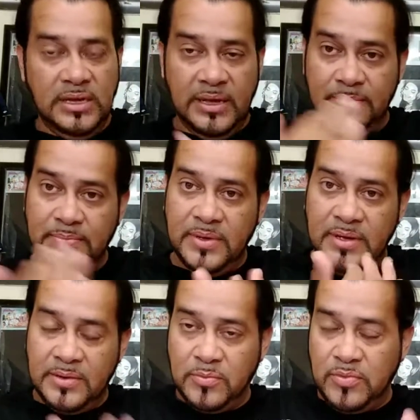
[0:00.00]
and,
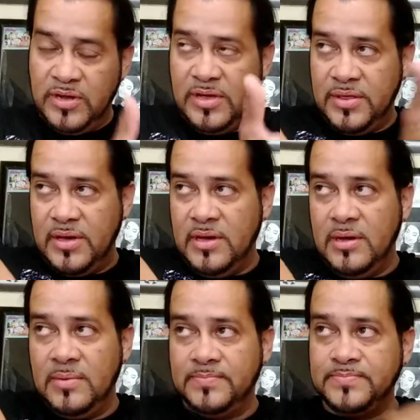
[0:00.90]
and with
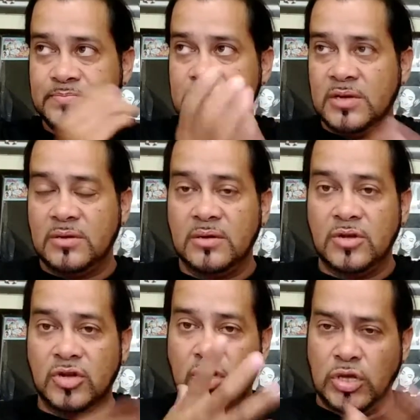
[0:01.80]
um,
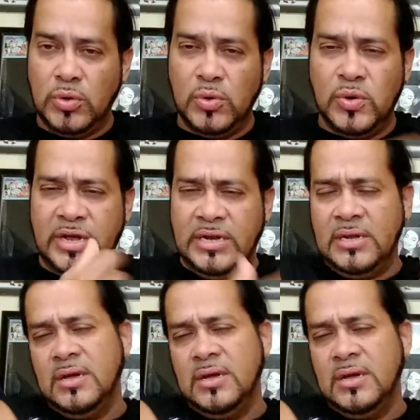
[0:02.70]
glue and